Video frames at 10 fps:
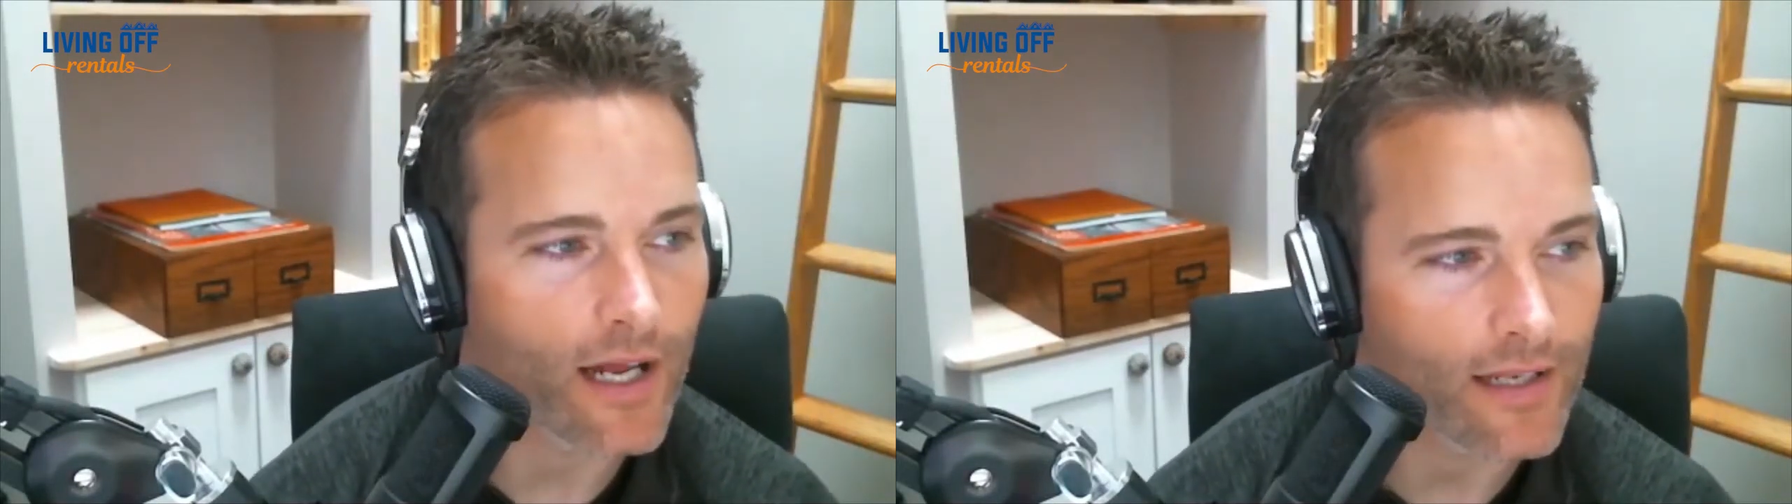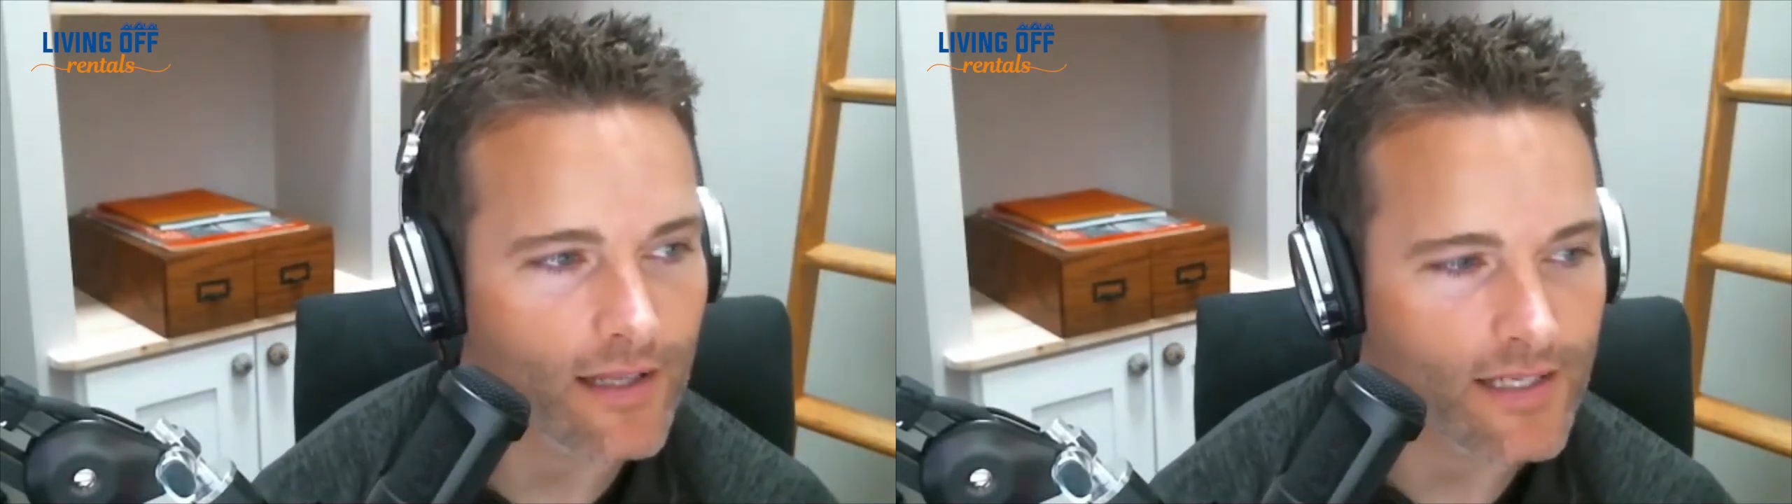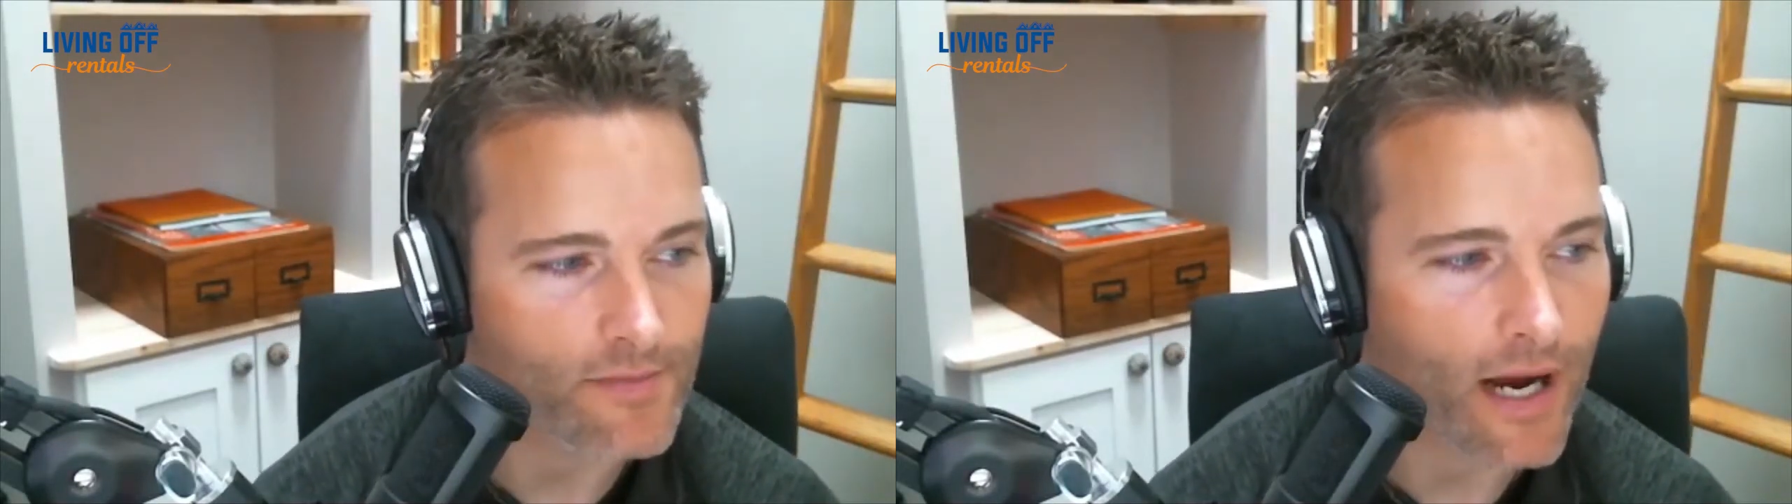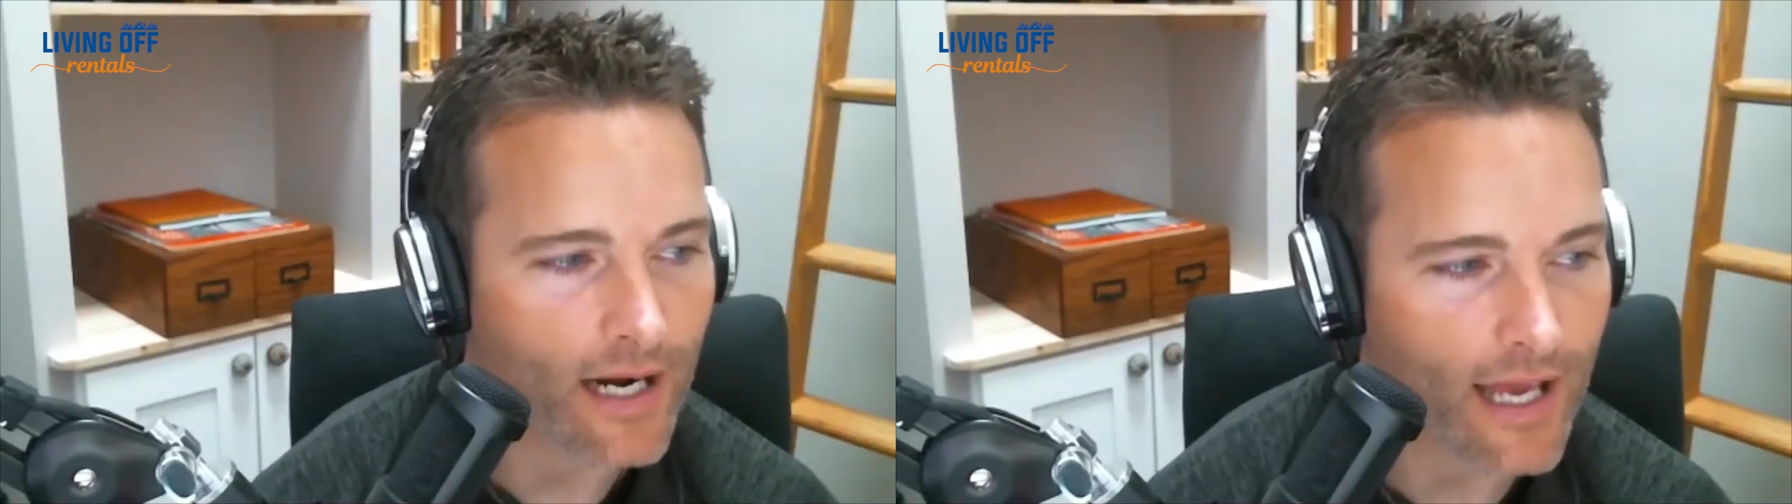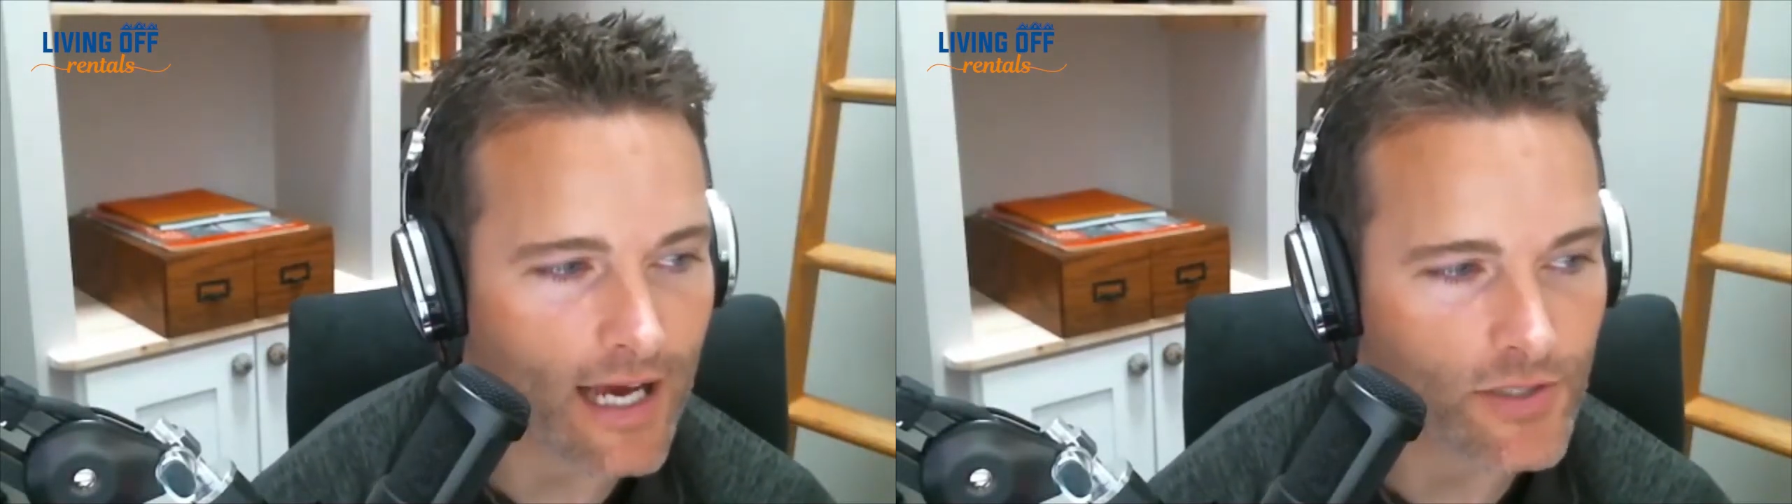interviewed
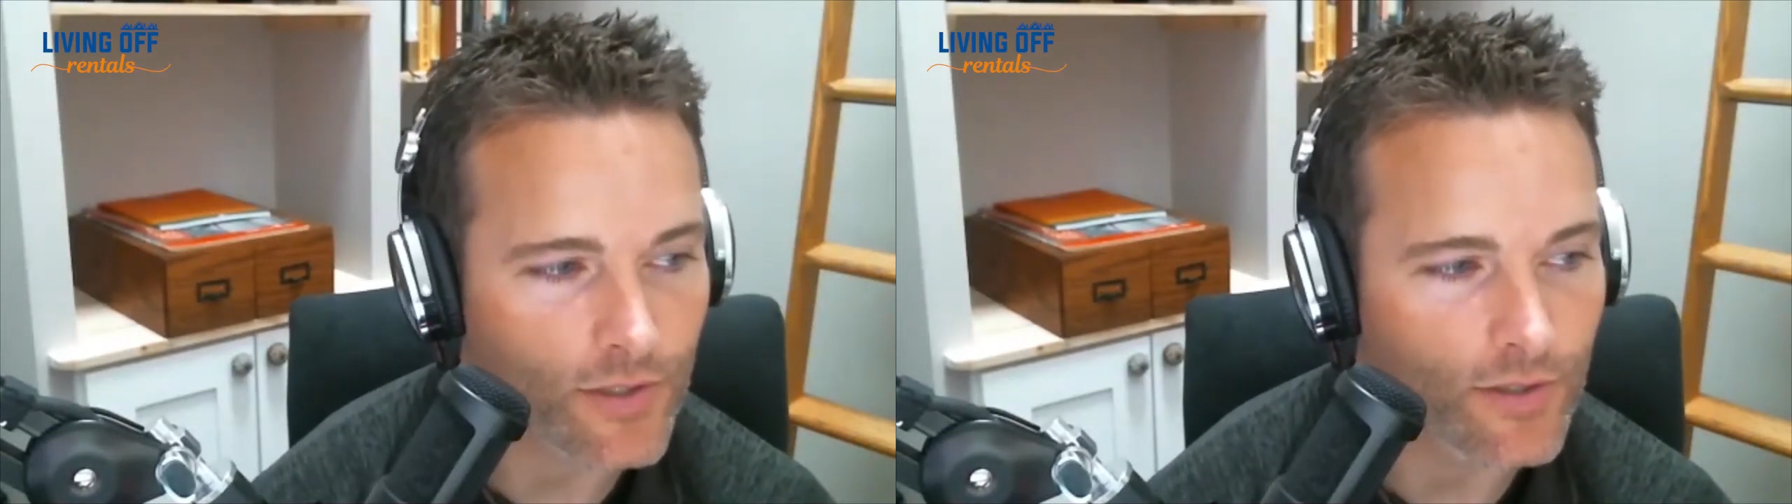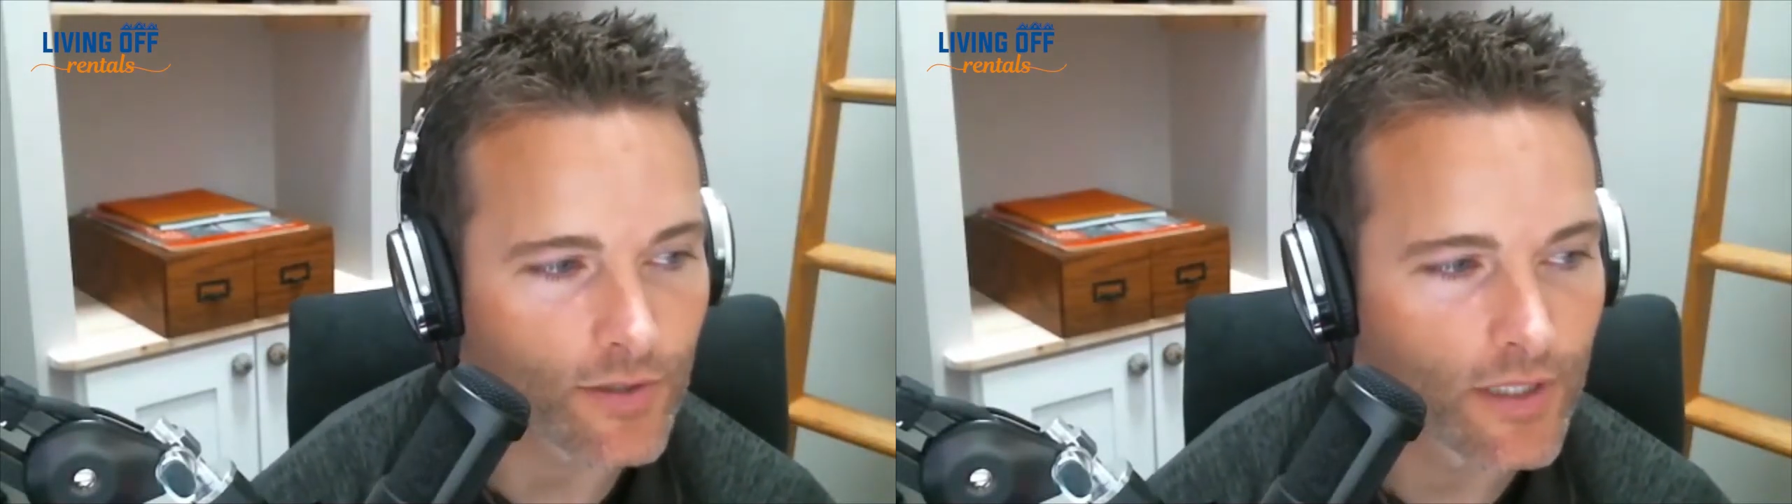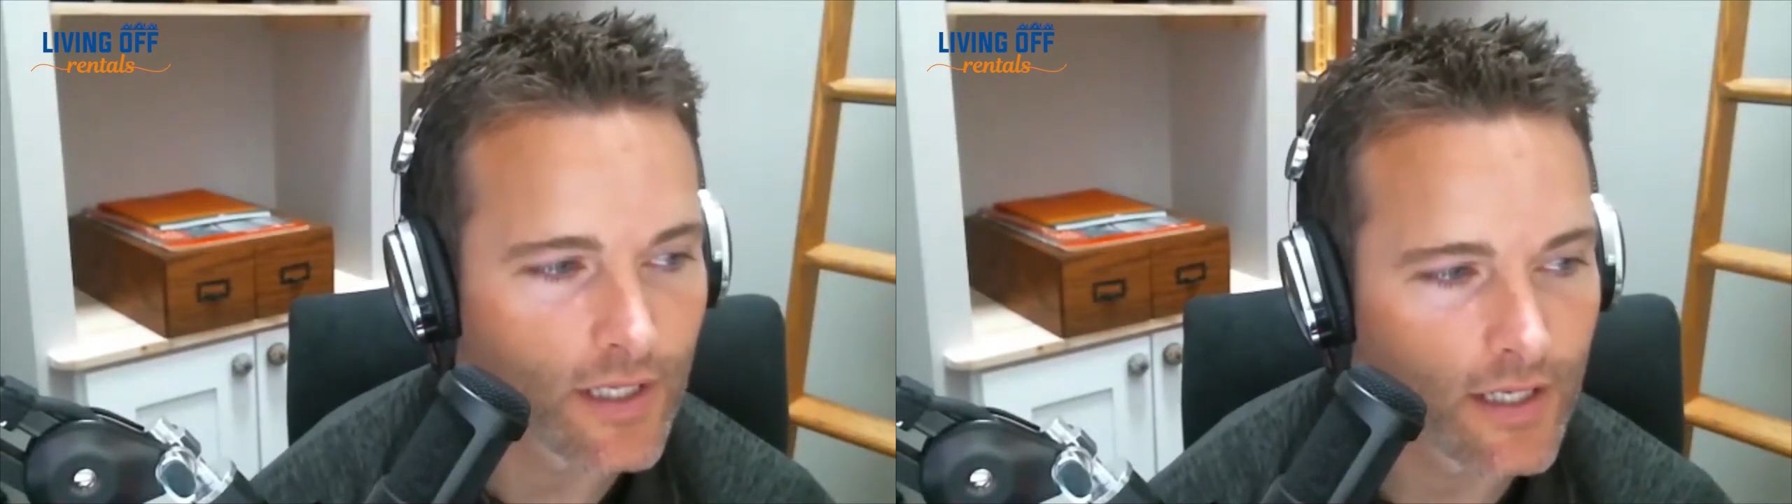several people on